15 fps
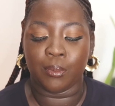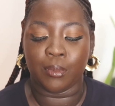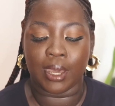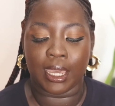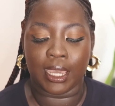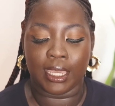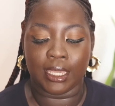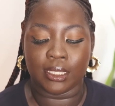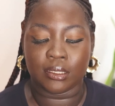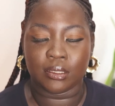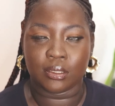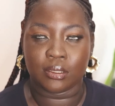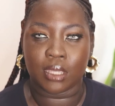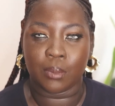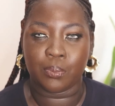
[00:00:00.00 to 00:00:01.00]
My
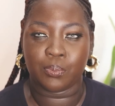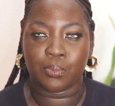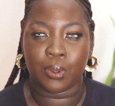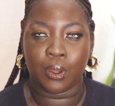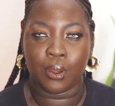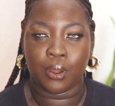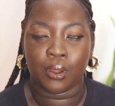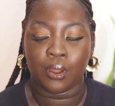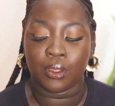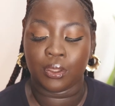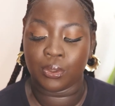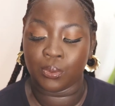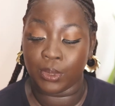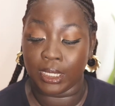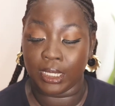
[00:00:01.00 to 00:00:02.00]
top
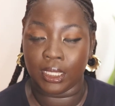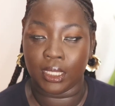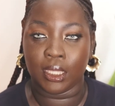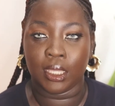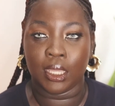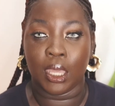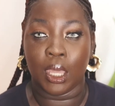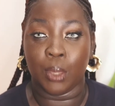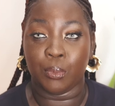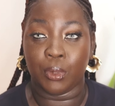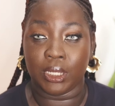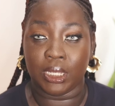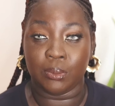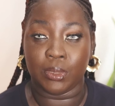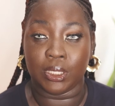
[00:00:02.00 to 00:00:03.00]
three
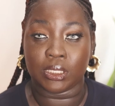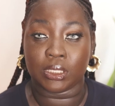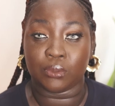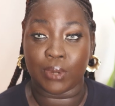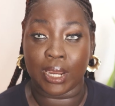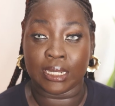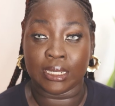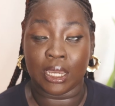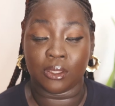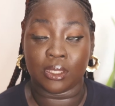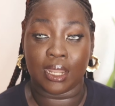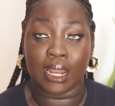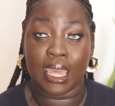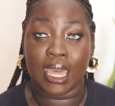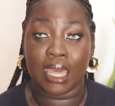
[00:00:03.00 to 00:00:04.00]
body mists right now
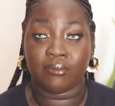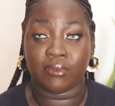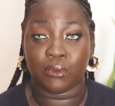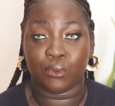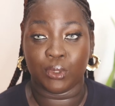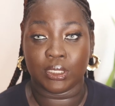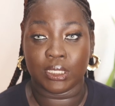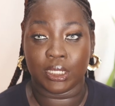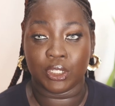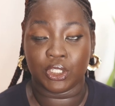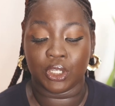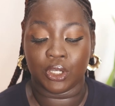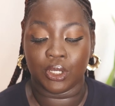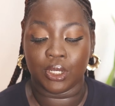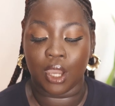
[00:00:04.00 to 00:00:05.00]
that I have in
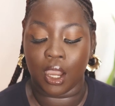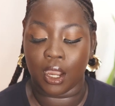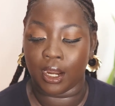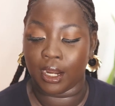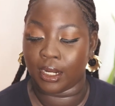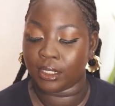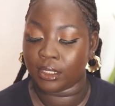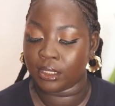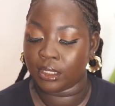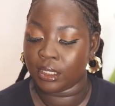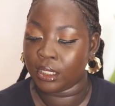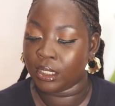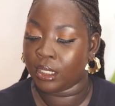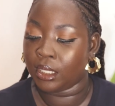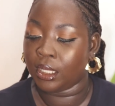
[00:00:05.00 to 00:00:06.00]
rotation are,
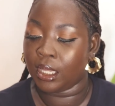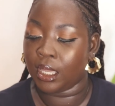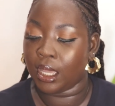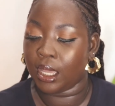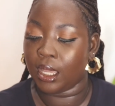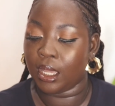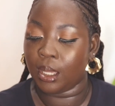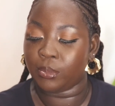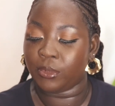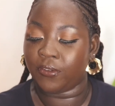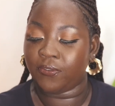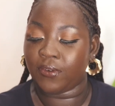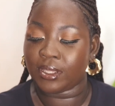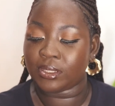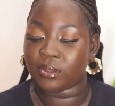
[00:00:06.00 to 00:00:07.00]
the
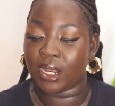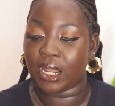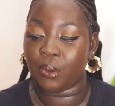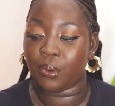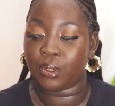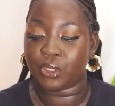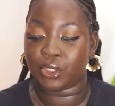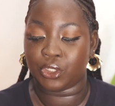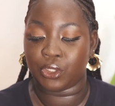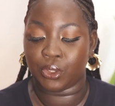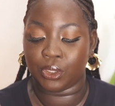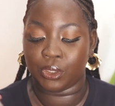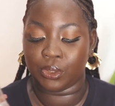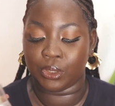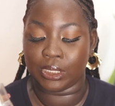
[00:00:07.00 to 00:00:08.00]
first one I want to show
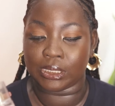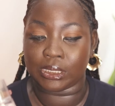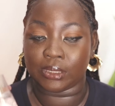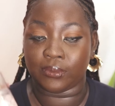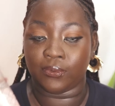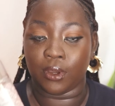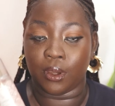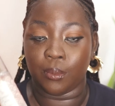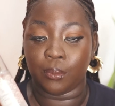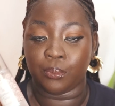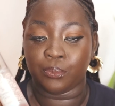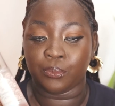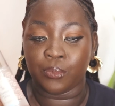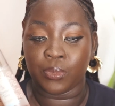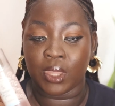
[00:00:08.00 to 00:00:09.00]
you is from
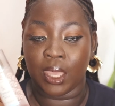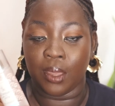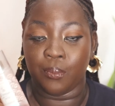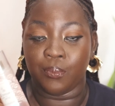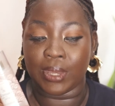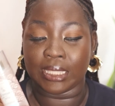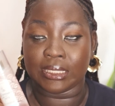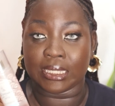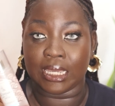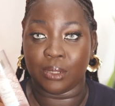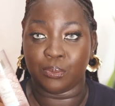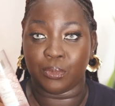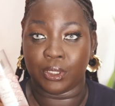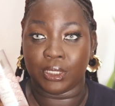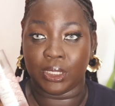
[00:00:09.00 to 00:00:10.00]
Bath
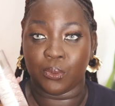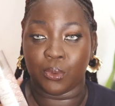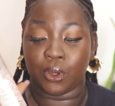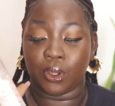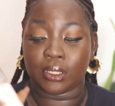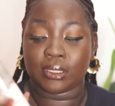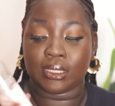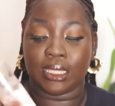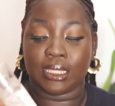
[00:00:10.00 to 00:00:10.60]
and Body Works.